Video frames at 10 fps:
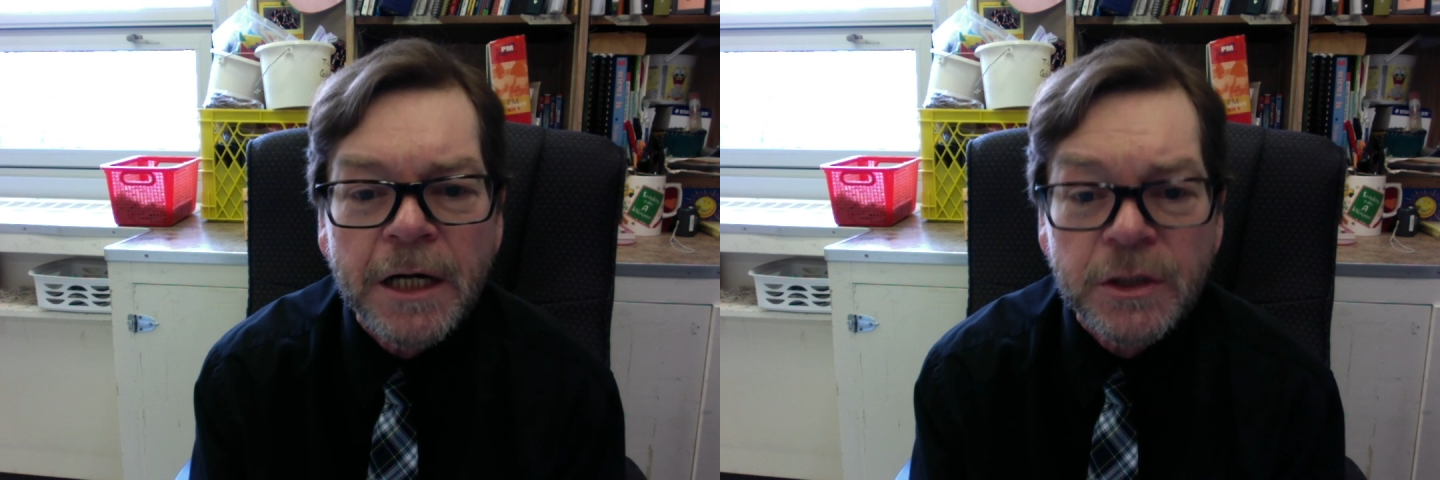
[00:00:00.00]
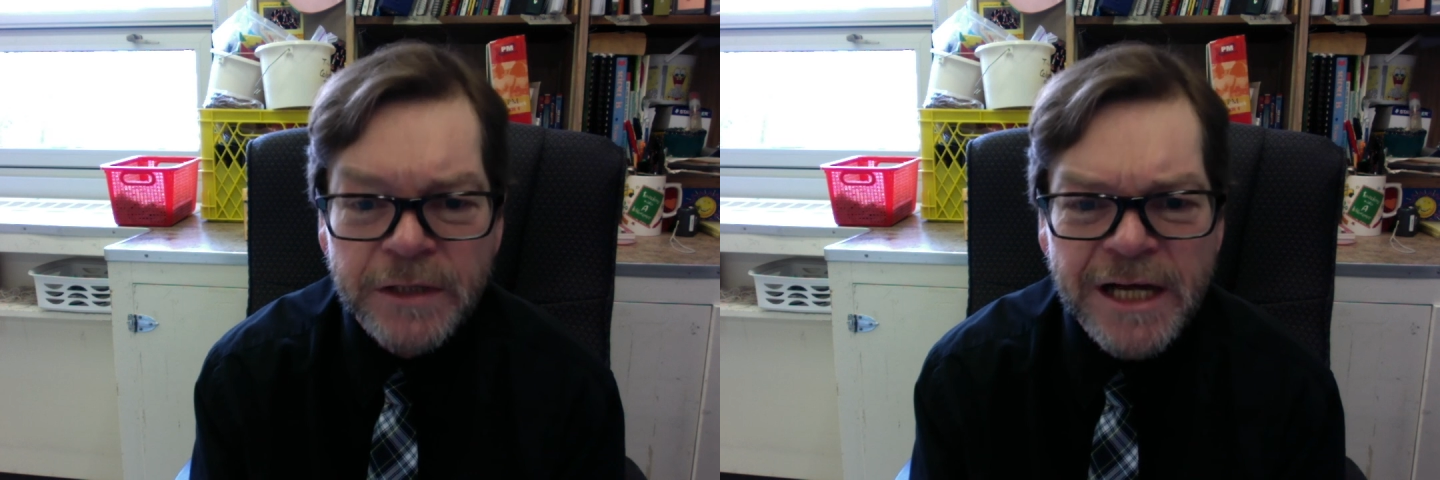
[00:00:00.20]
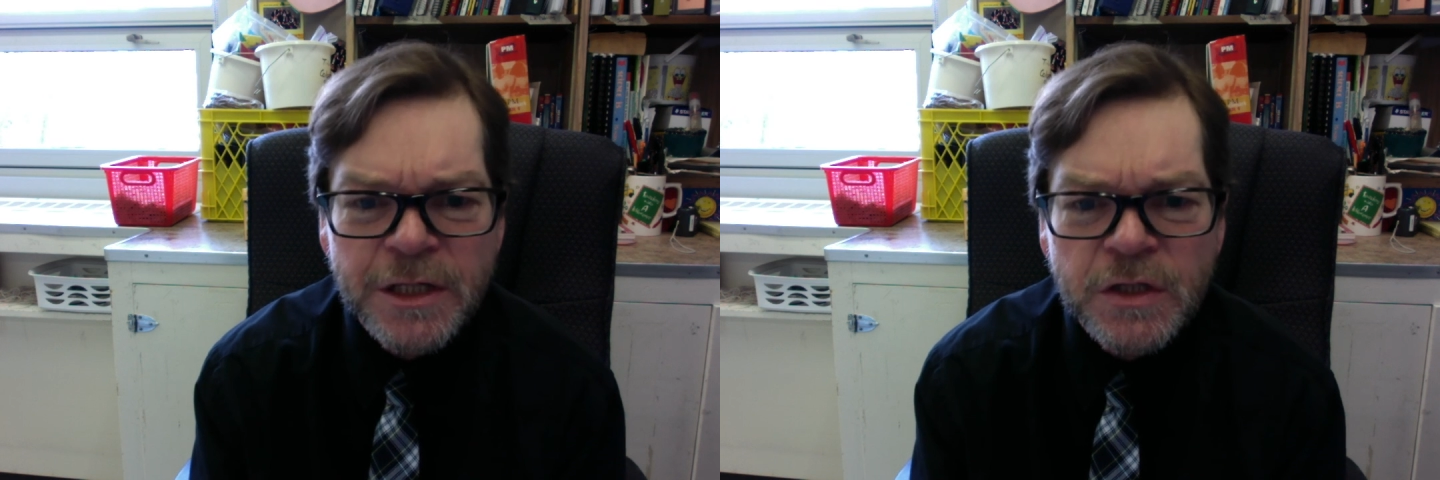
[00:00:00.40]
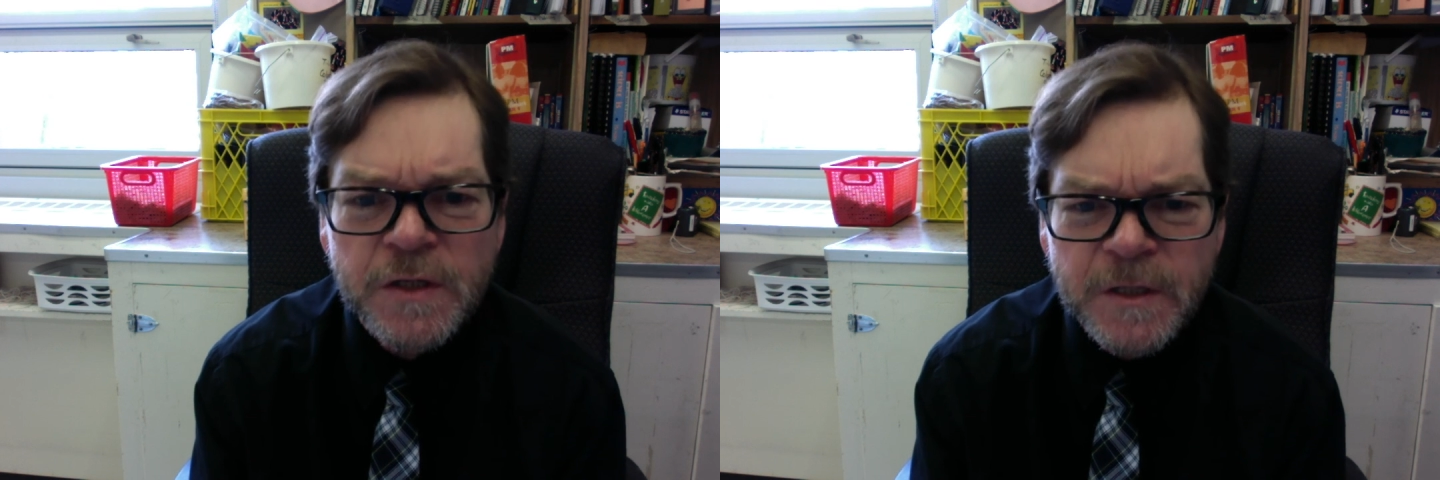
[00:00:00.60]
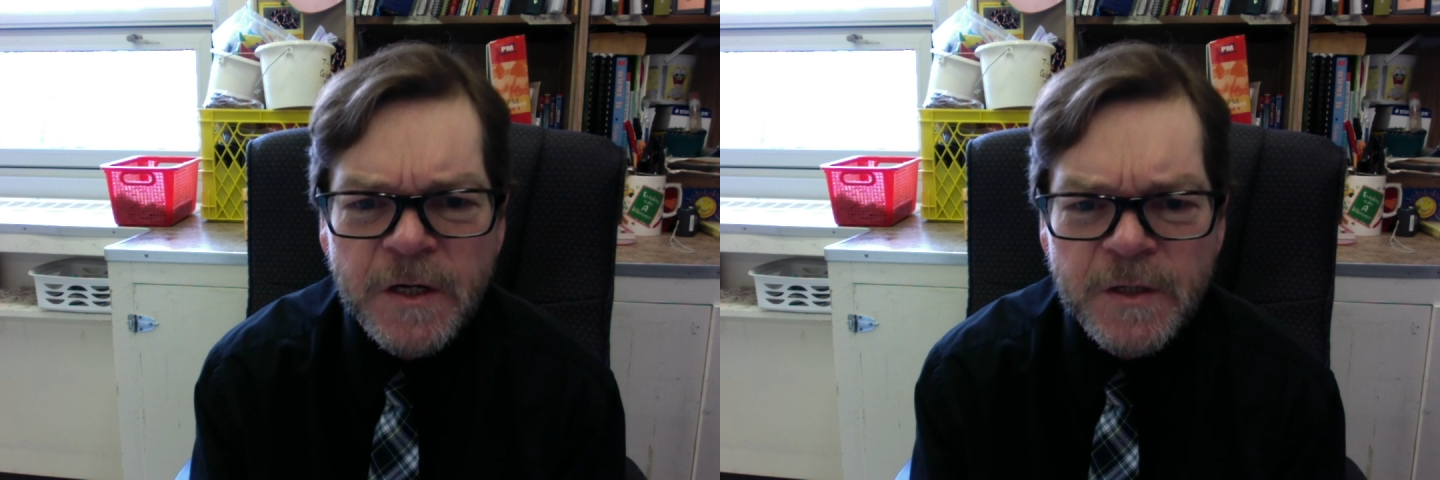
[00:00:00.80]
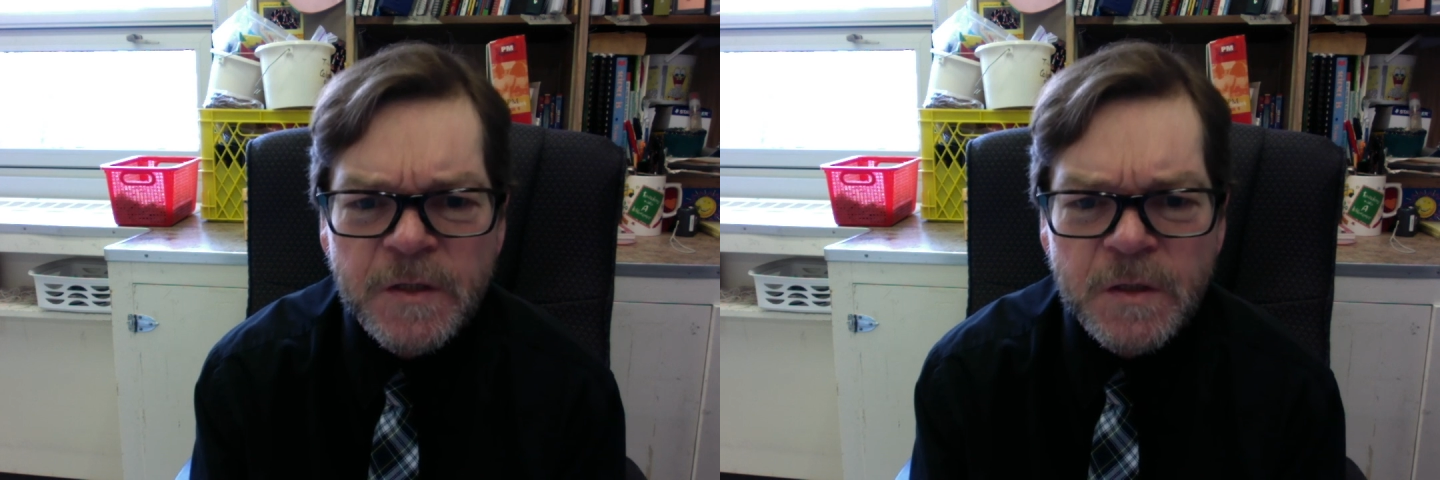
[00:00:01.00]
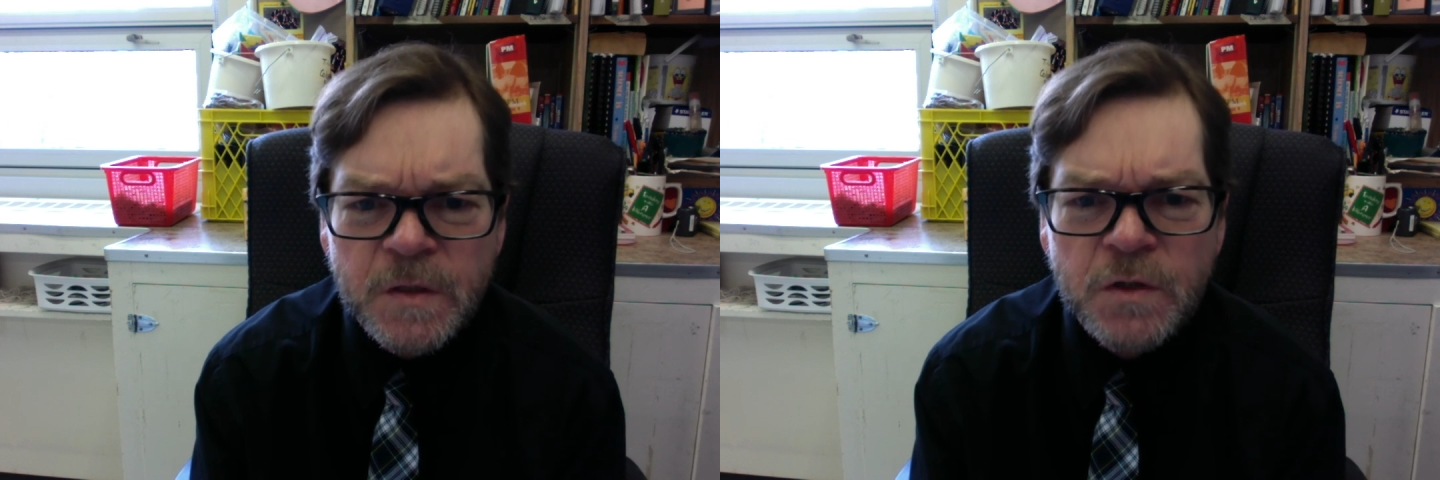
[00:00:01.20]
create good sentences.